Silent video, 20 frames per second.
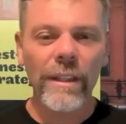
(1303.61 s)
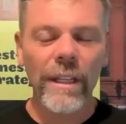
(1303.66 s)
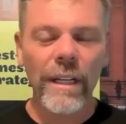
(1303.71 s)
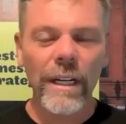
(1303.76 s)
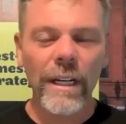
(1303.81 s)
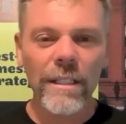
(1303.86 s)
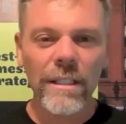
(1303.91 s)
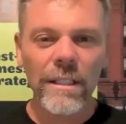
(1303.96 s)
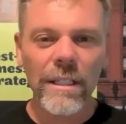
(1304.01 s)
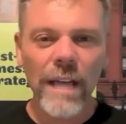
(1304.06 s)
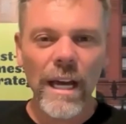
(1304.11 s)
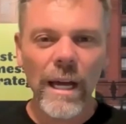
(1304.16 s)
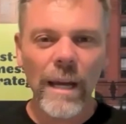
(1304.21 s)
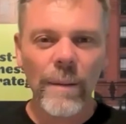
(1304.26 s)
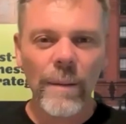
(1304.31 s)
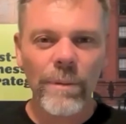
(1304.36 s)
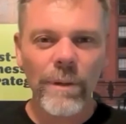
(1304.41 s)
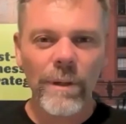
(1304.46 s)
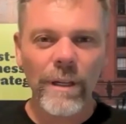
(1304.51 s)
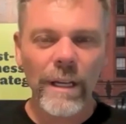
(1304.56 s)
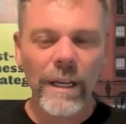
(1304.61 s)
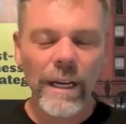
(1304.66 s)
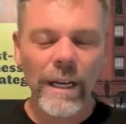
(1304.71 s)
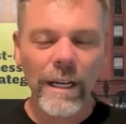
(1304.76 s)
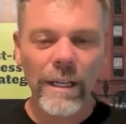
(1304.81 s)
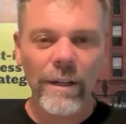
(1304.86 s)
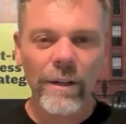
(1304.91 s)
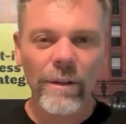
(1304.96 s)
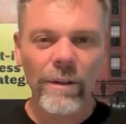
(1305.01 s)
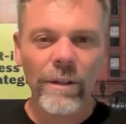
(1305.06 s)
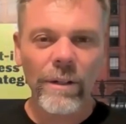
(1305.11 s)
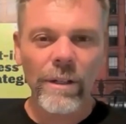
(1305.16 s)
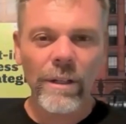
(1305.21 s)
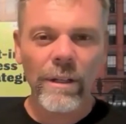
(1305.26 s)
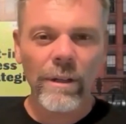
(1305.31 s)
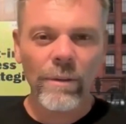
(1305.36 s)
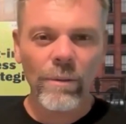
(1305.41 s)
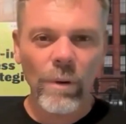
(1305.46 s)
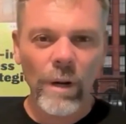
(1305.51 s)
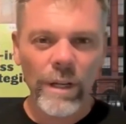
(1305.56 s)
Then I stop and I go,
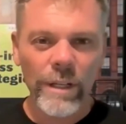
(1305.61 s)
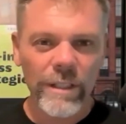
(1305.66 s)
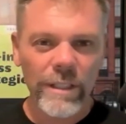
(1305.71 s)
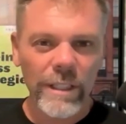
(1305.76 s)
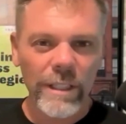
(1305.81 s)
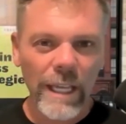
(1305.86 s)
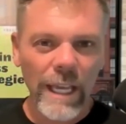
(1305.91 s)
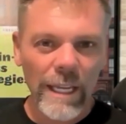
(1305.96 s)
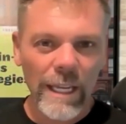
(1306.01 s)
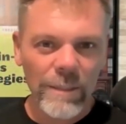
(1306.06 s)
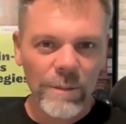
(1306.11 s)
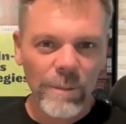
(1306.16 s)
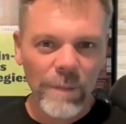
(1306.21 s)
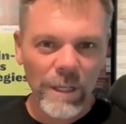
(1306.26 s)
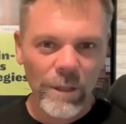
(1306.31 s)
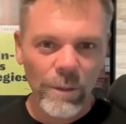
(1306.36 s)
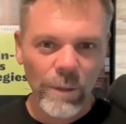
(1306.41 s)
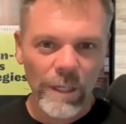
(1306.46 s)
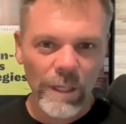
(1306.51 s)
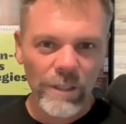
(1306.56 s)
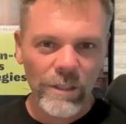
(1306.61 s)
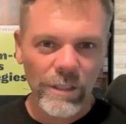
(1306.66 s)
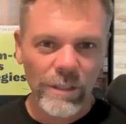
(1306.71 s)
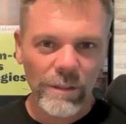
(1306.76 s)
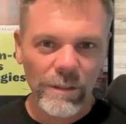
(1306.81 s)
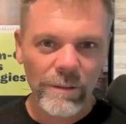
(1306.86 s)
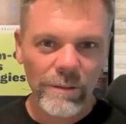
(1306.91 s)
Ronsley, ask me a question.